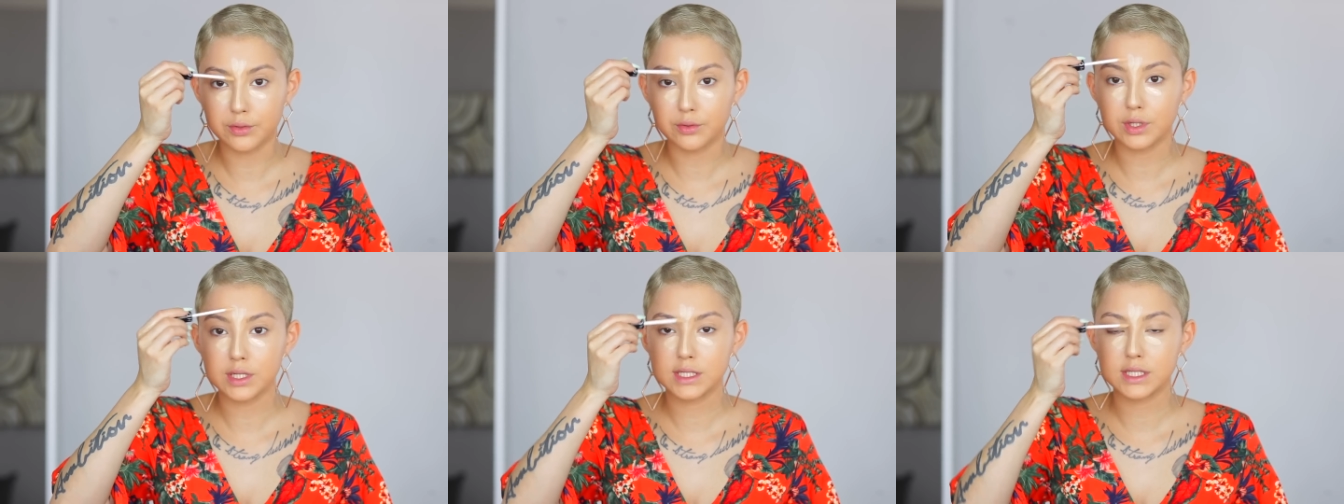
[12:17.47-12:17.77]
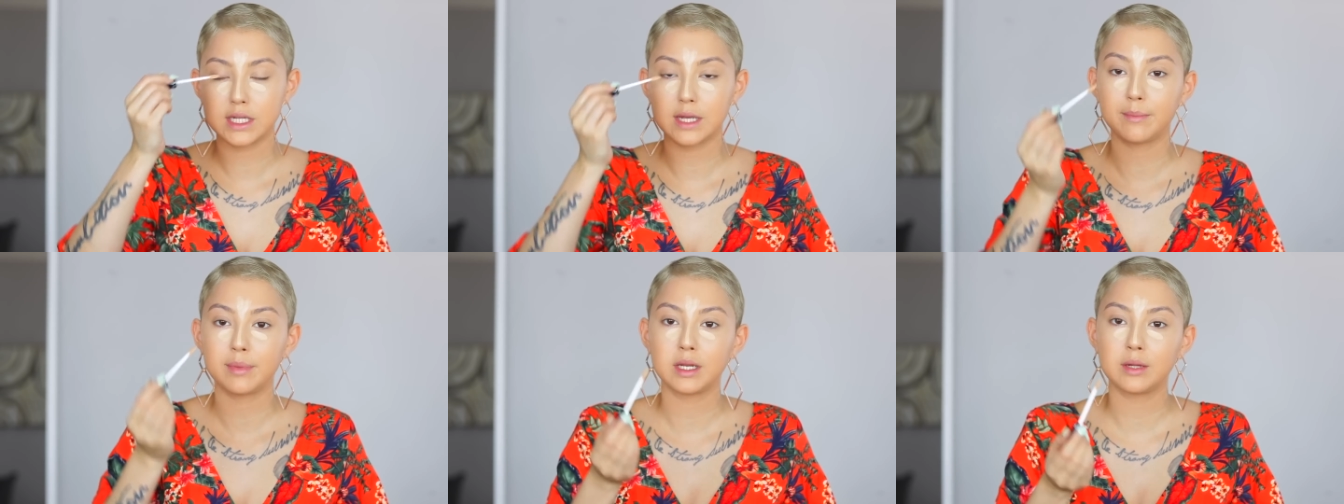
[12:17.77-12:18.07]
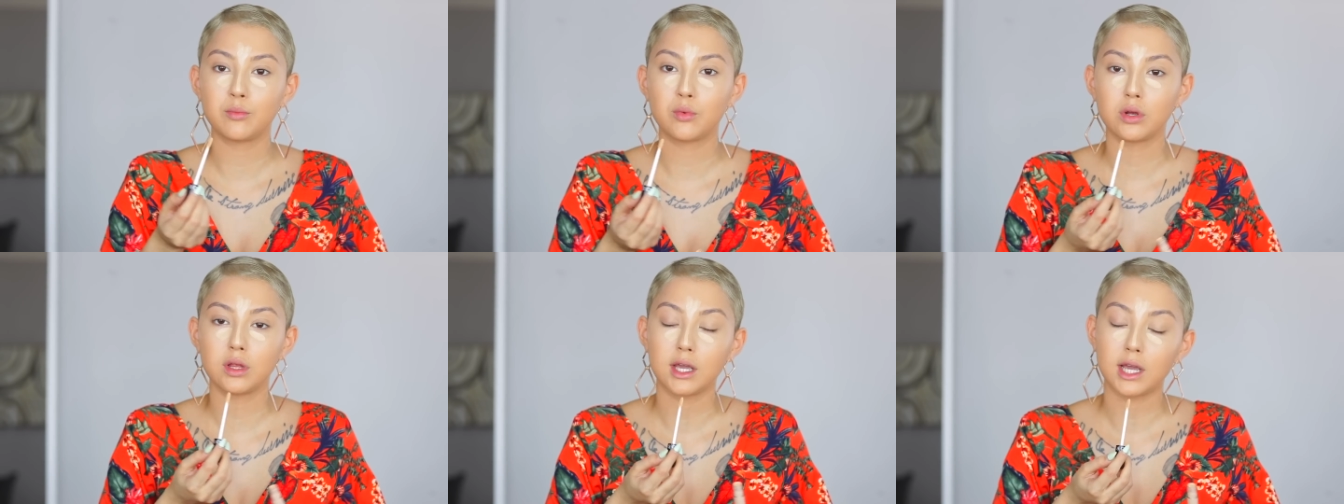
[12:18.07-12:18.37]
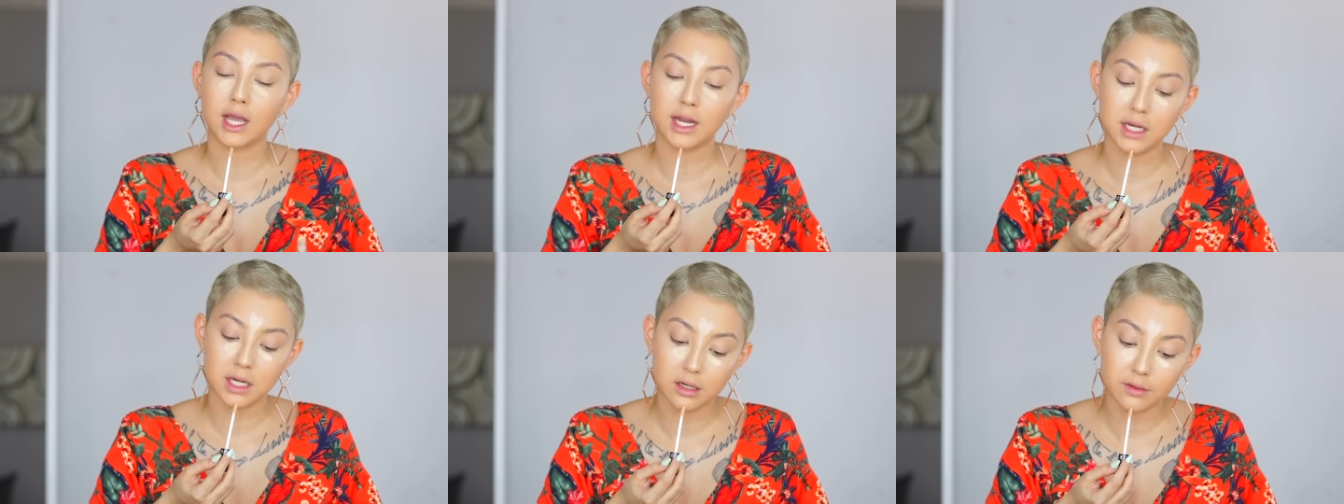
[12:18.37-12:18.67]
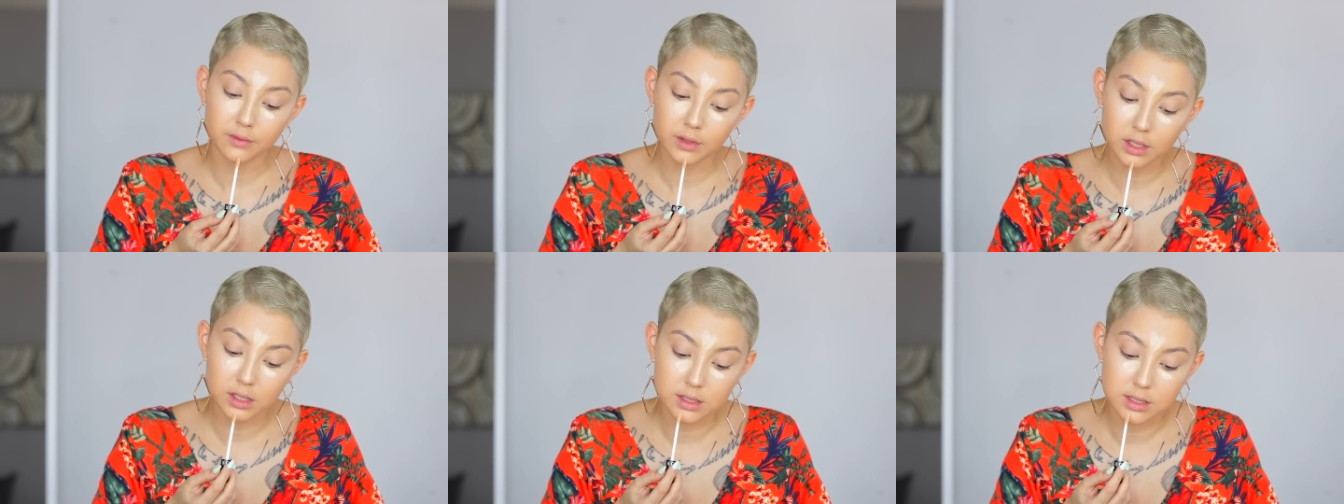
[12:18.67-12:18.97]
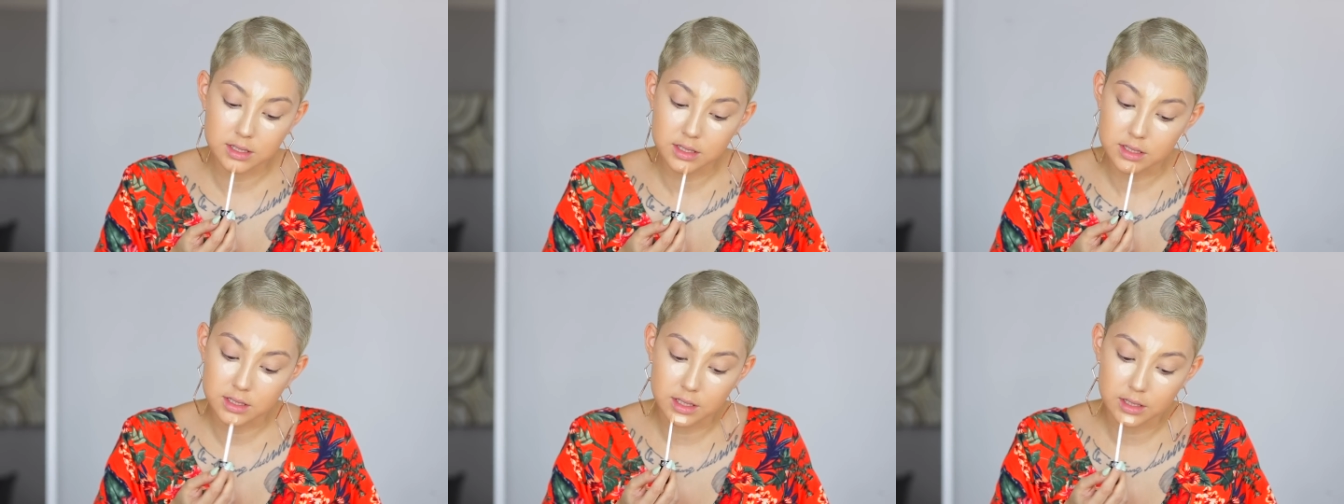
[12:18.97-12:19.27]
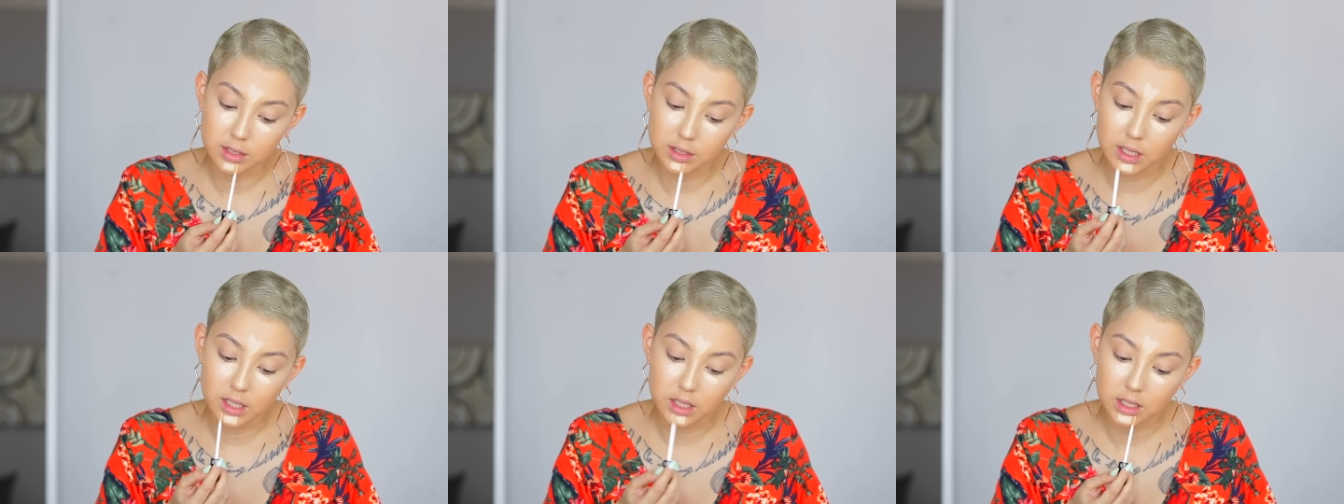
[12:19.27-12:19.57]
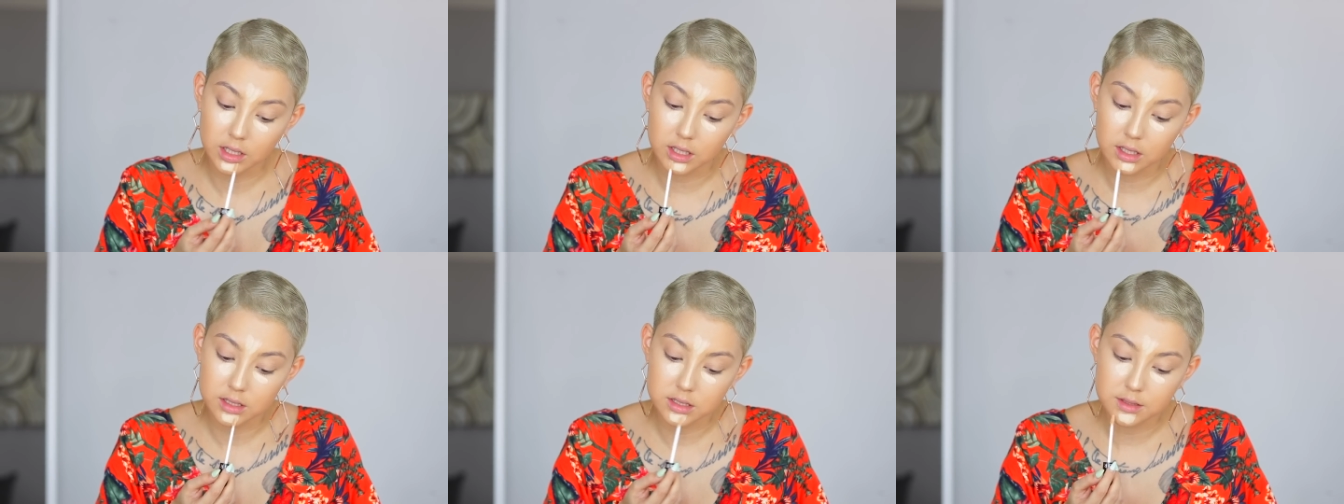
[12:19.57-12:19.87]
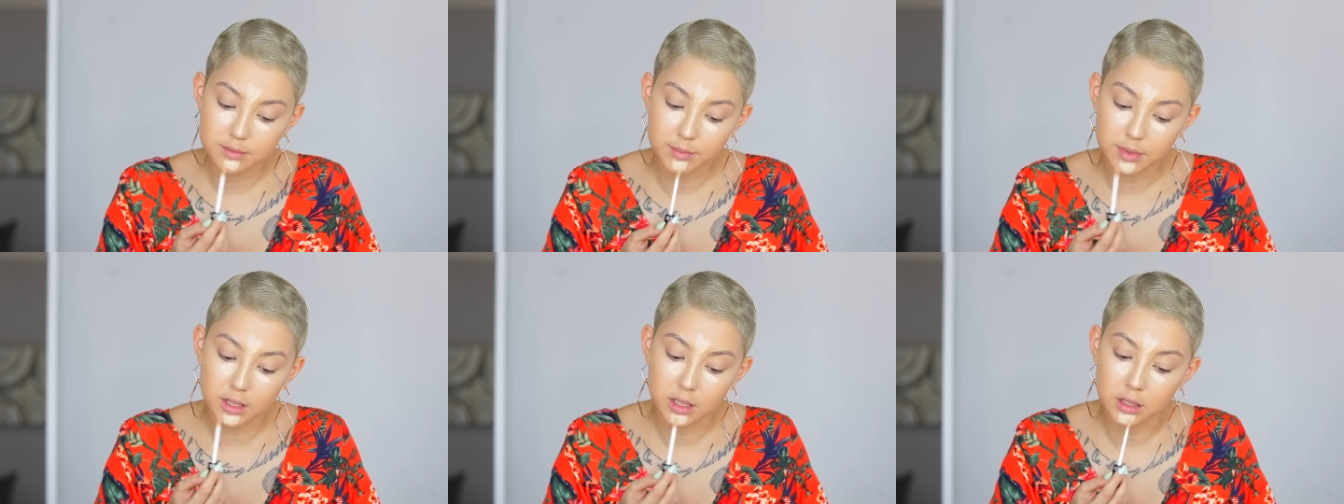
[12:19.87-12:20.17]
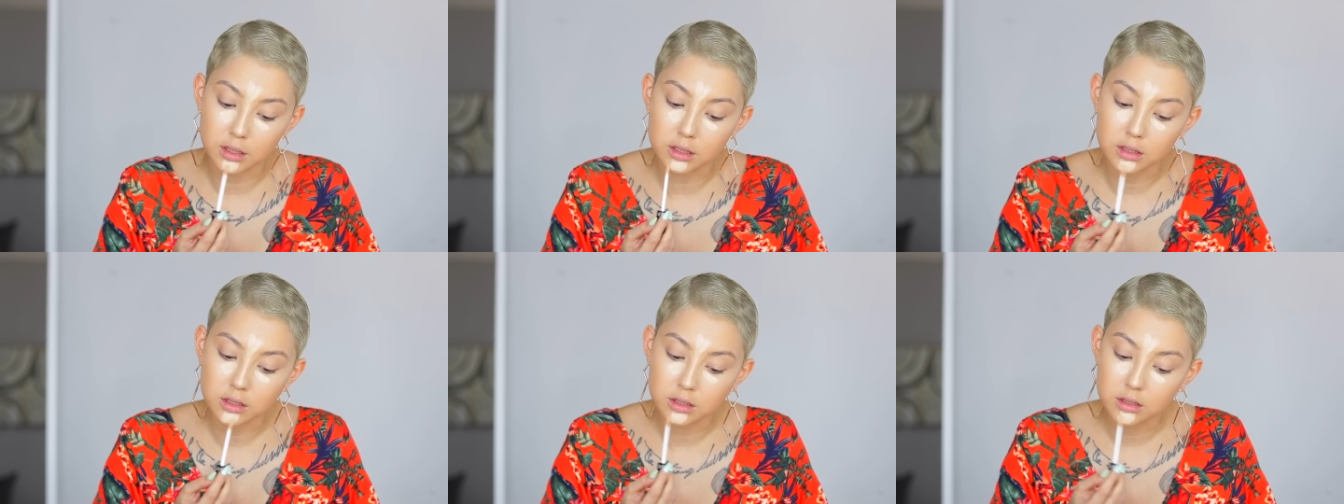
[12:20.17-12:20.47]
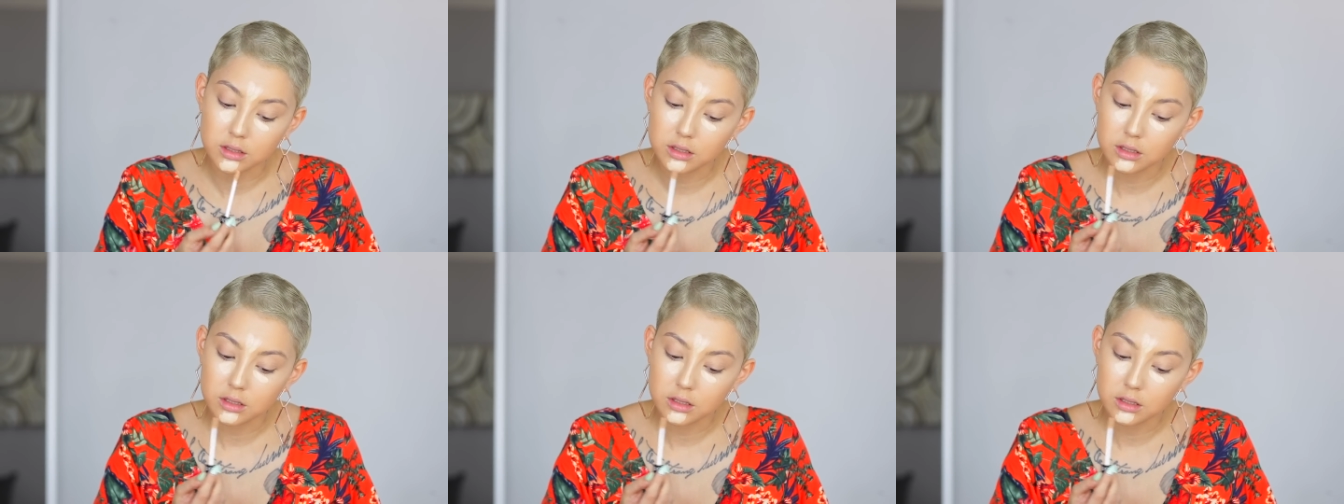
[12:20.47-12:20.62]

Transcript: do this step anymore. Like, I never conceal like this, but